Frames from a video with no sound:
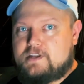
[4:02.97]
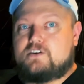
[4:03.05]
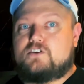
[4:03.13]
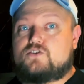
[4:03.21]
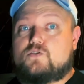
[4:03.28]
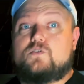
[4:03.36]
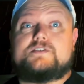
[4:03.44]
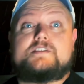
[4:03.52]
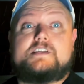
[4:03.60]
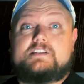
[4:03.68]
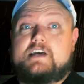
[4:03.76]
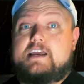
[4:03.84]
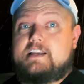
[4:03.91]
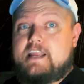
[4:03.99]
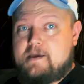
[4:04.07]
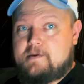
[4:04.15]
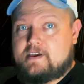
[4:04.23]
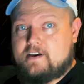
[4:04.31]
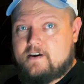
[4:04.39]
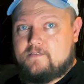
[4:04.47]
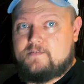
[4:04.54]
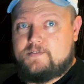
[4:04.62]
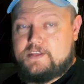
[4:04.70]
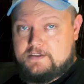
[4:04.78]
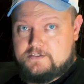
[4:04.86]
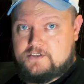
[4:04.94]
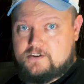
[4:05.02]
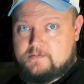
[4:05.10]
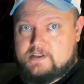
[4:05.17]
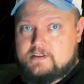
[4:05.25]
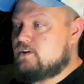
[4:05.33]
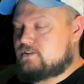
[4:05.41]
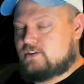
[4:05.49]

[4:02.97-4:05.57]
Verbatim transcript: and controls the dynamic of the instrument.